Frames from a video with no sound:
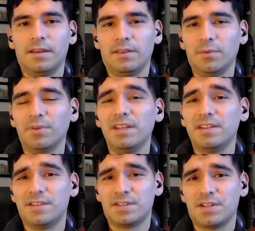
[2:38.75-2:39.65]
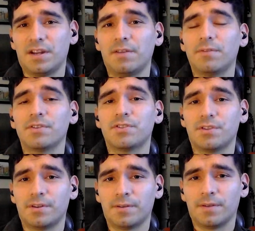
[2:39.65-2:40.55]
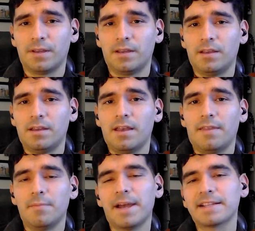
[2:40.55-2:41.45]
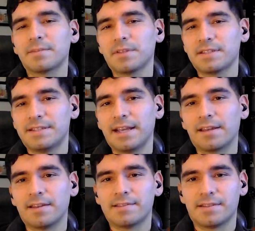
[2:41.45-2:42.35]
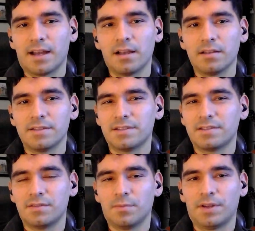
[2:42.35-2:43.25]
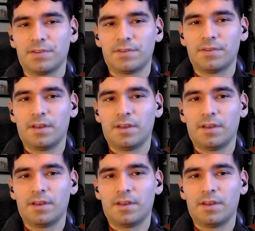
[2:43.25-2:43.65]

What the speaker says: You will need a dictionary for sure. The maximalist decadent style is just too much.